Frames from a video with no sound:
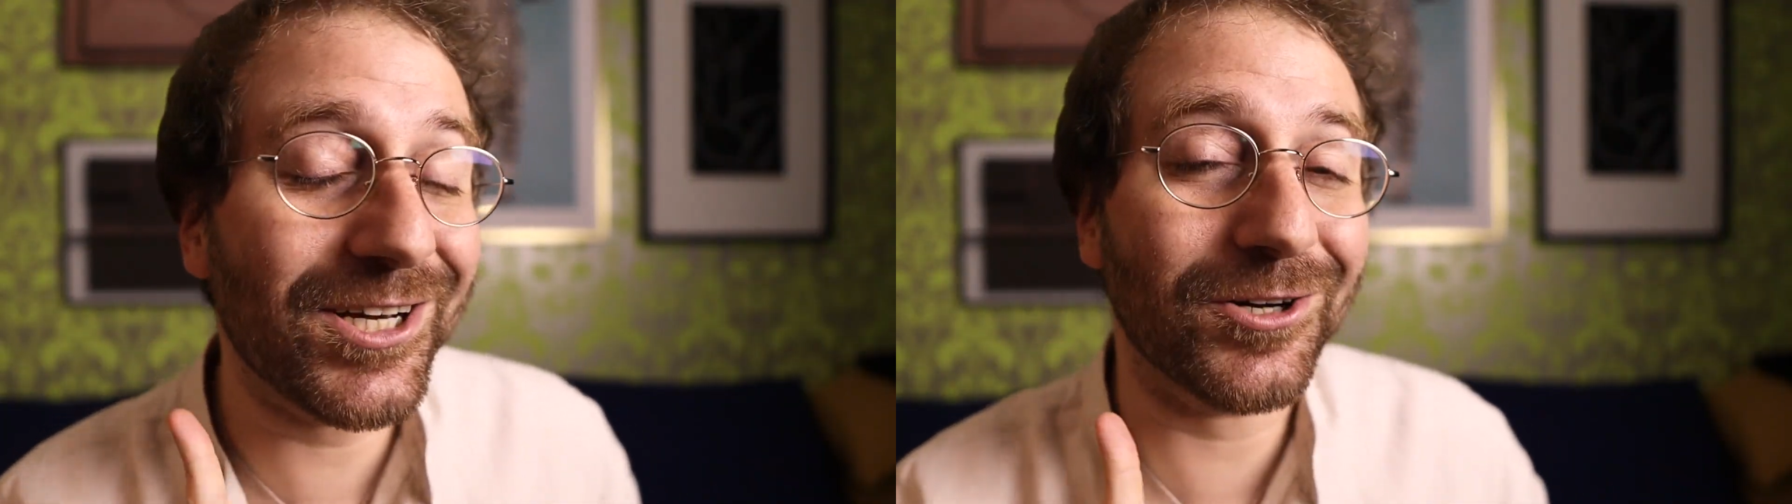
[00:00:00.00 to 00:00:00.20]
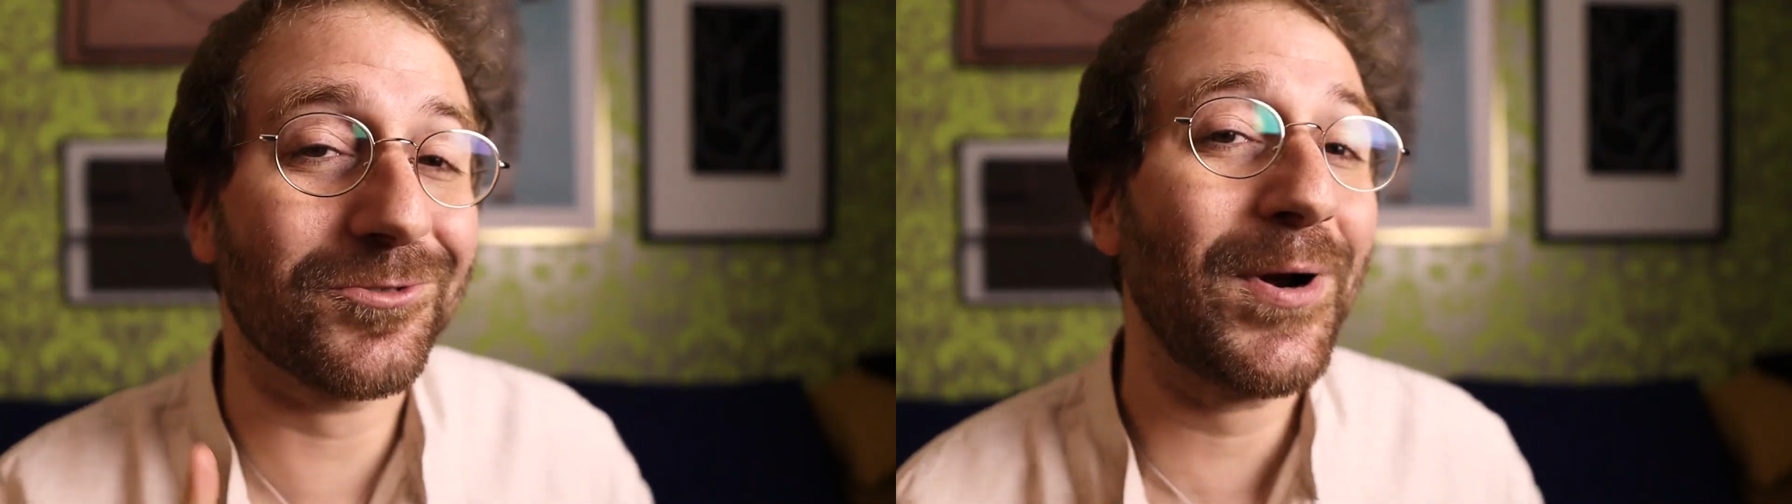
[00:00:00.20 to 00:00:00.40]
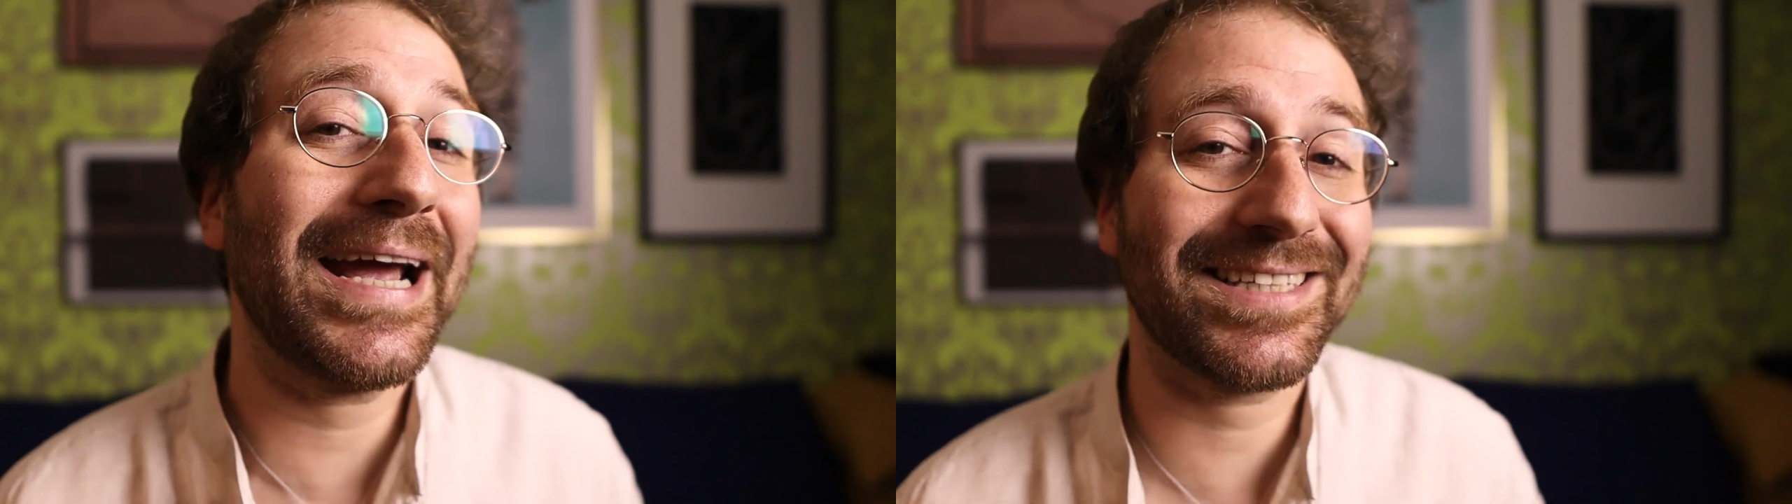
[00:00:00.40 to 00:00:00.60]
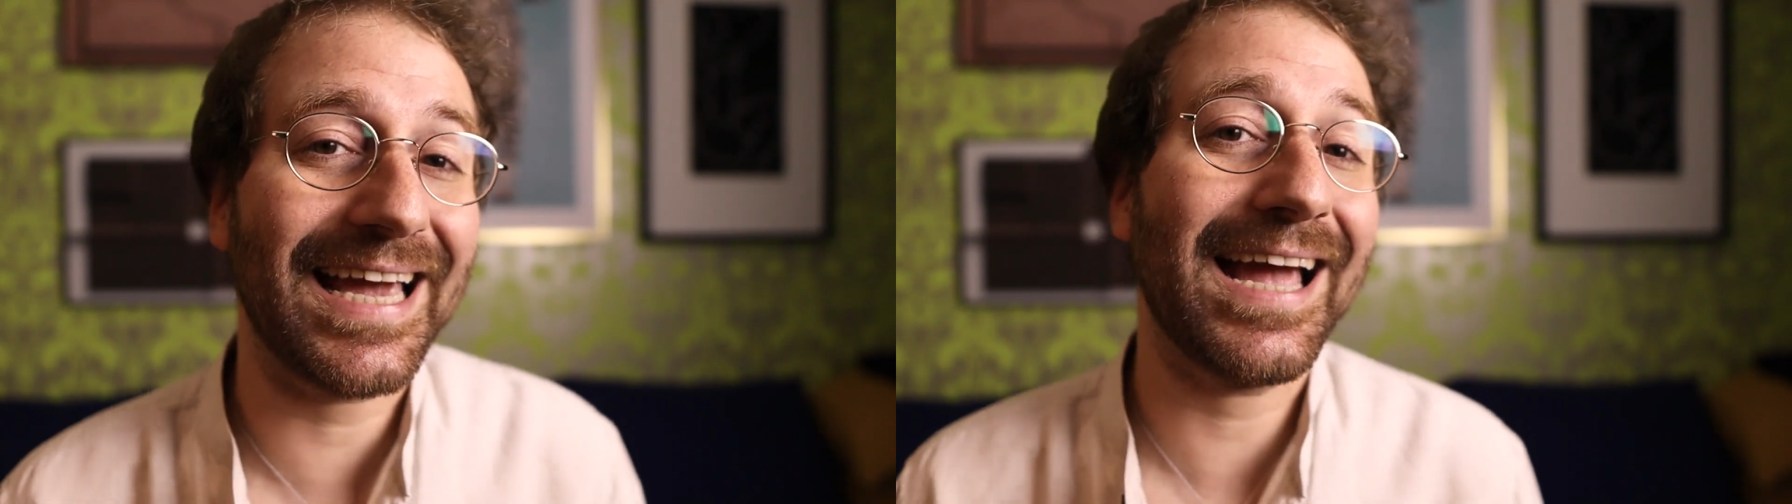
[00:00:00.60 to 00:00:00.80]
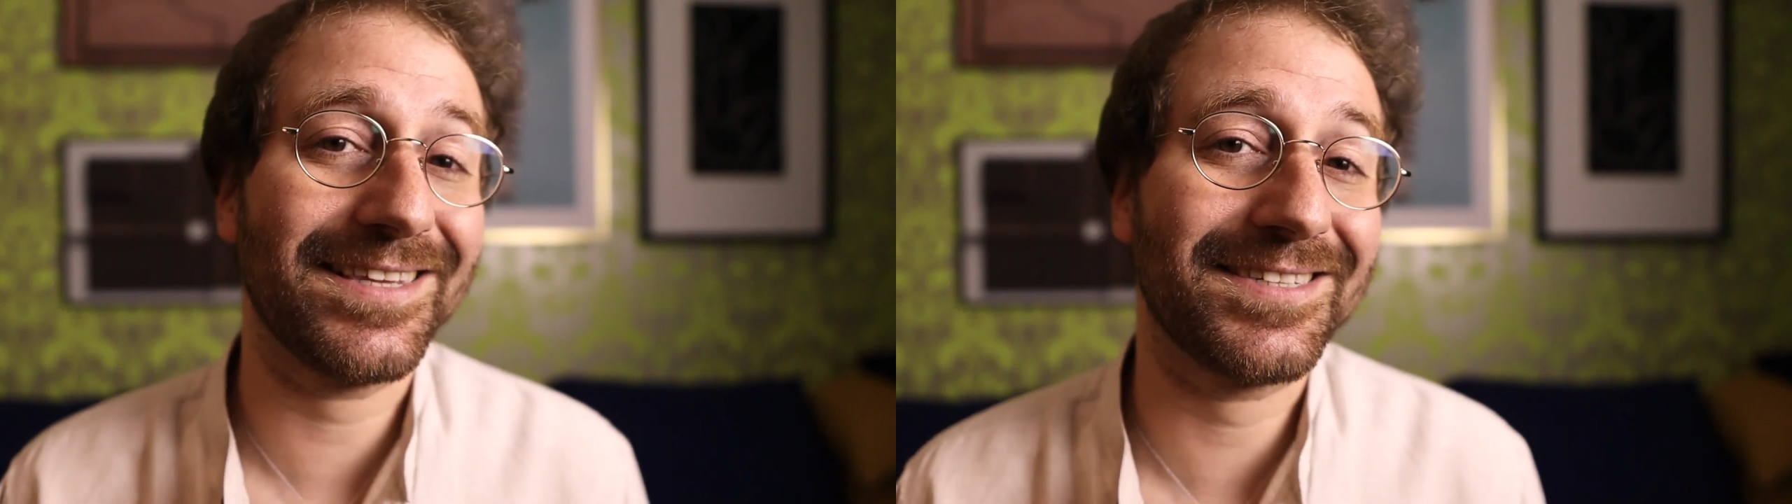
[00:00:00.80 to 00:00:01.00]
correct
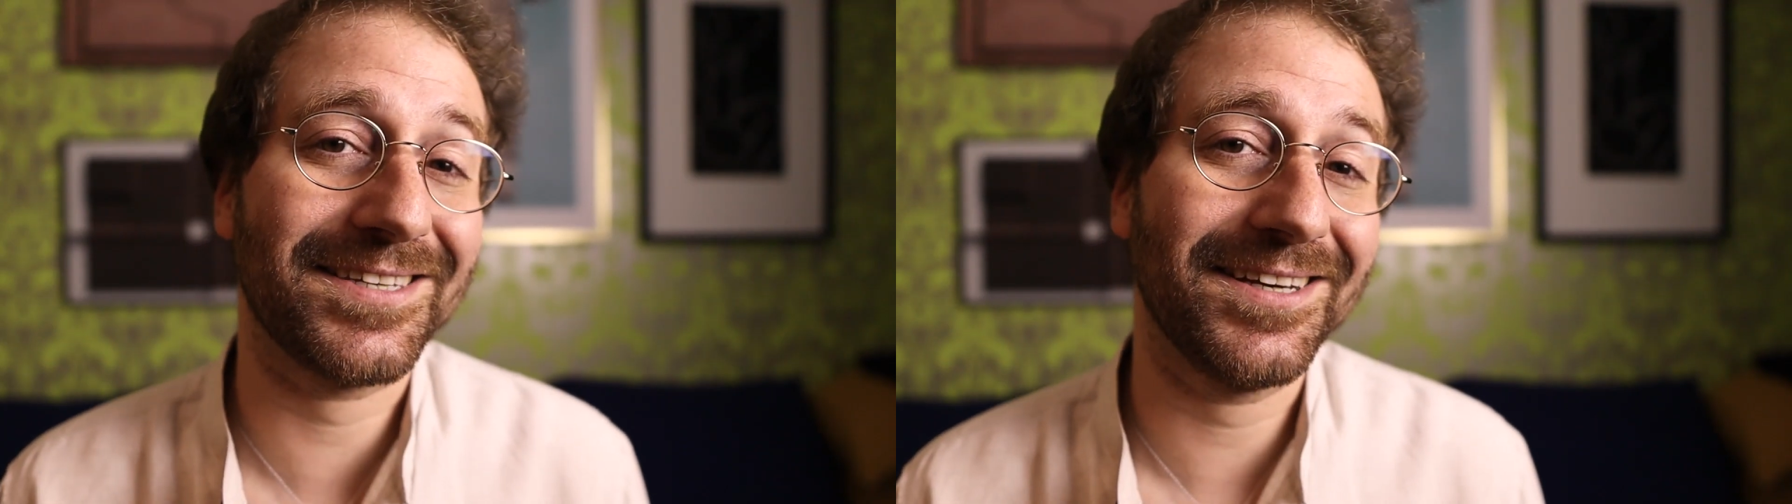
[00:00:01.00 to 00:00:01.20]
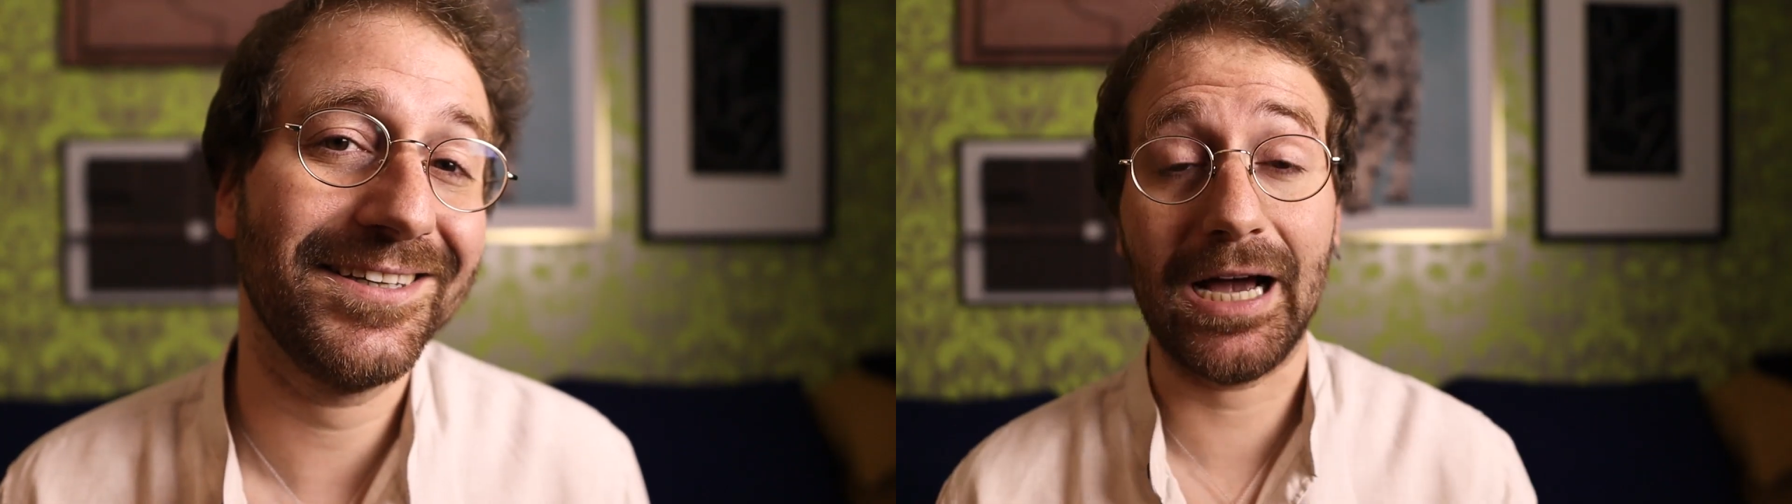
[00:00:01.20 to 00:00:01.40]
answer.